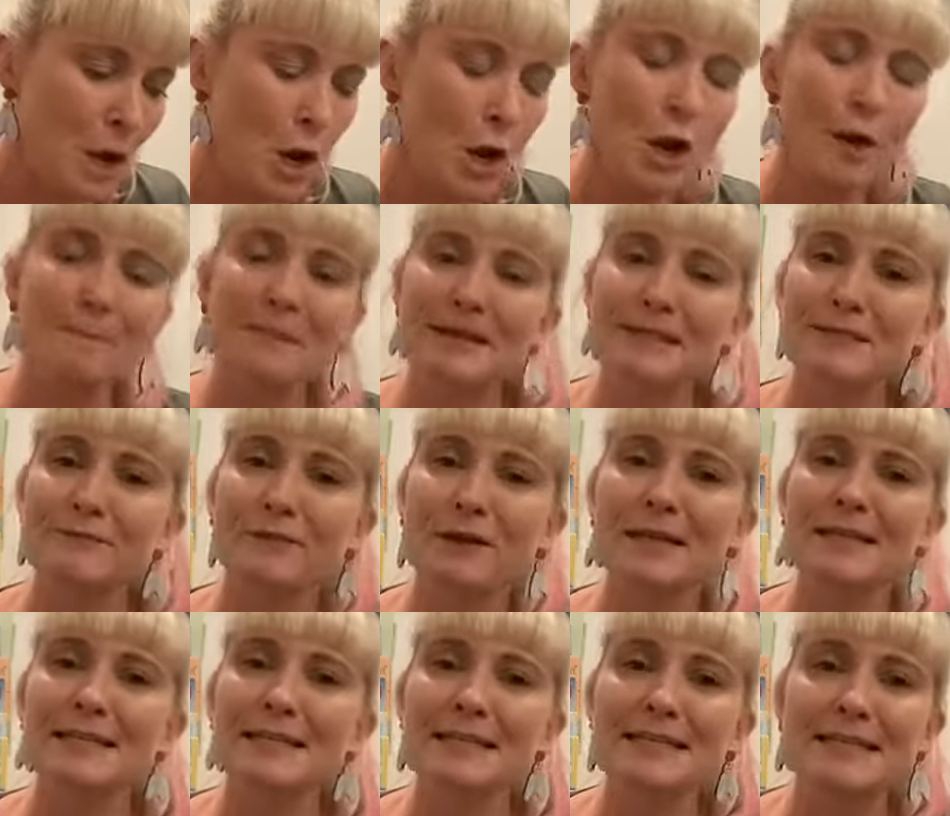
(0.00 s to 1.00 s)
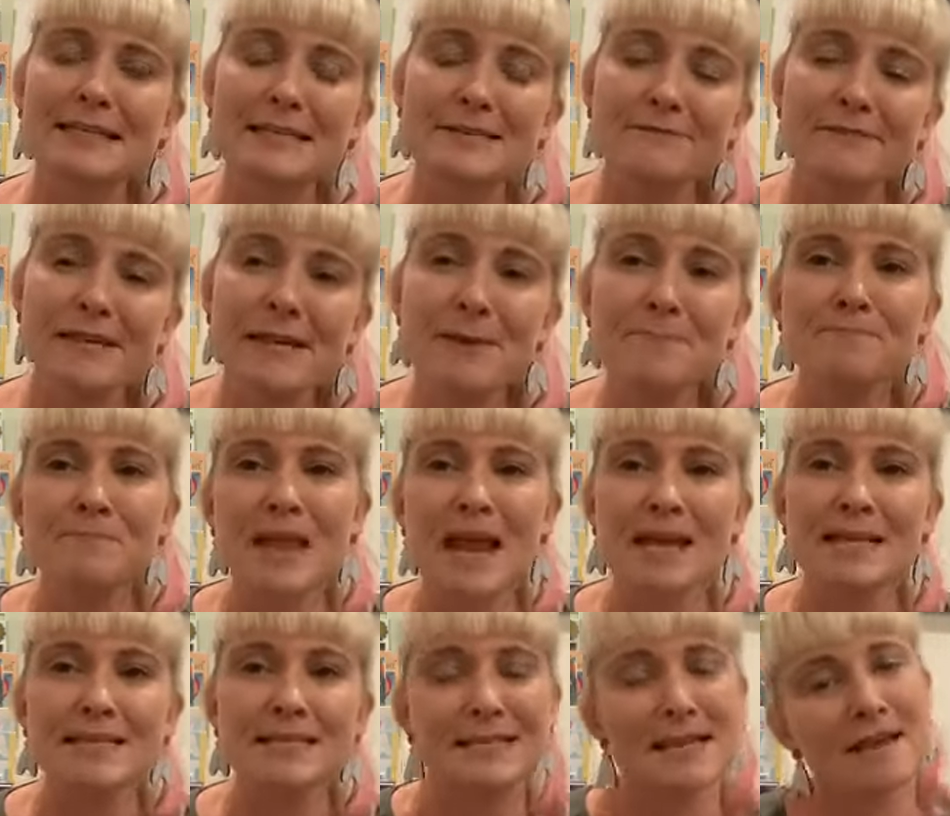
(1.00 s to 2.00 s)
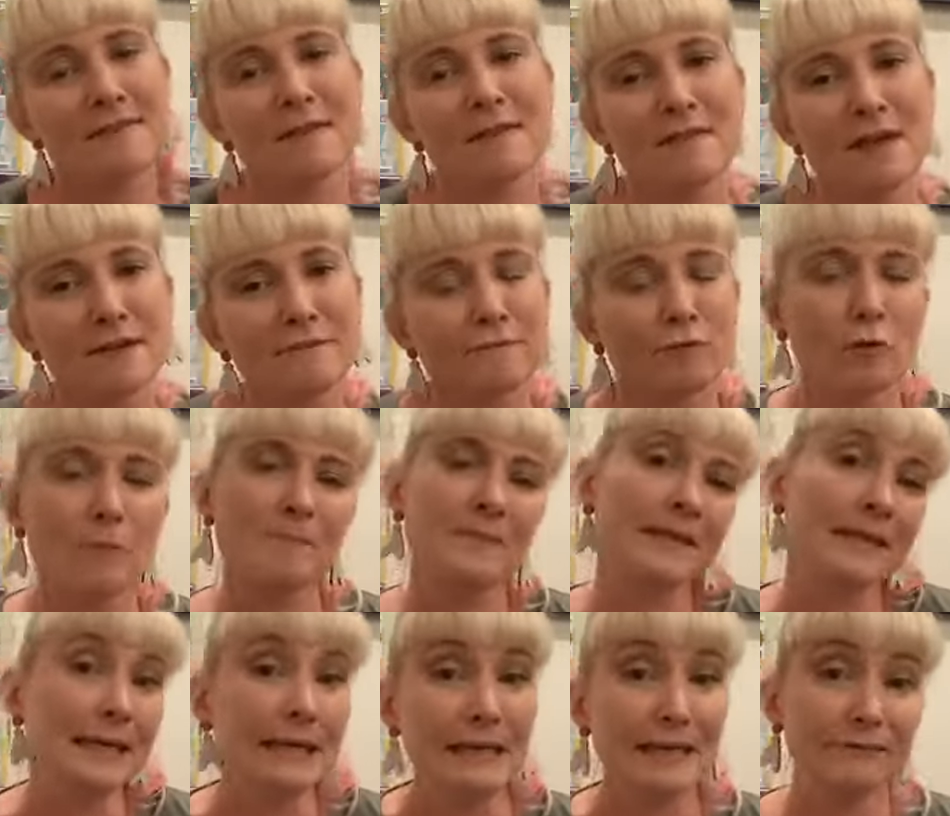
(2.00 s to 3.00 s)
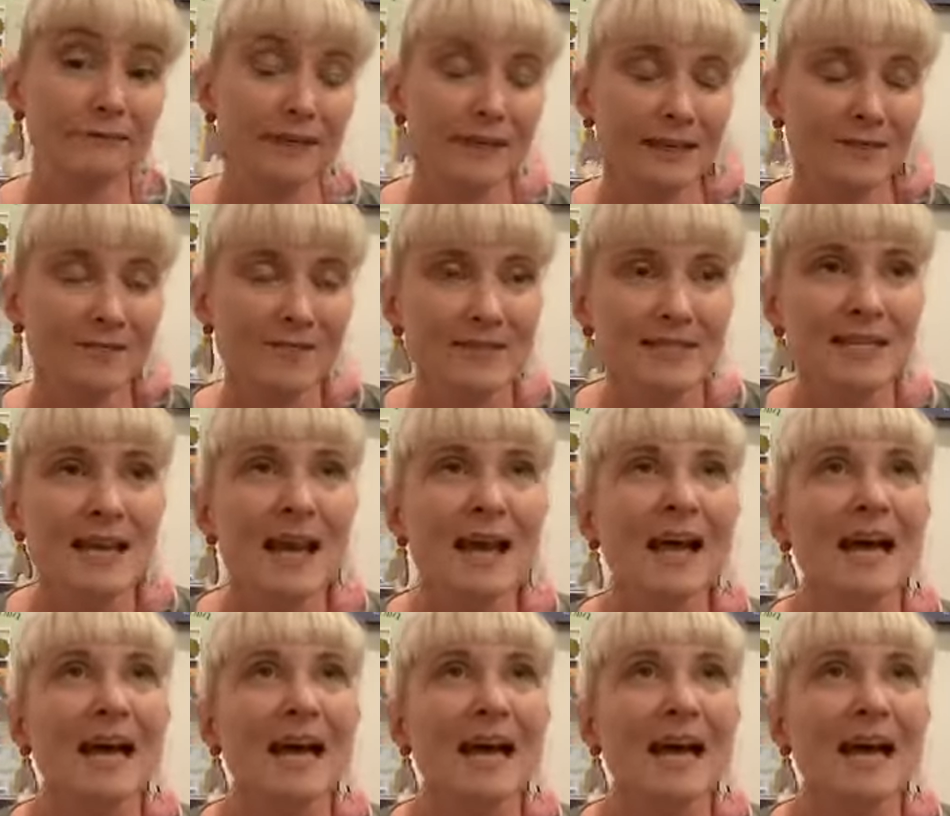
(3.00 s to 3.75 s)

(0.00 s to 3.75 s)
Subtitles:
Her best friend is Olivia, and together they form the Olivians.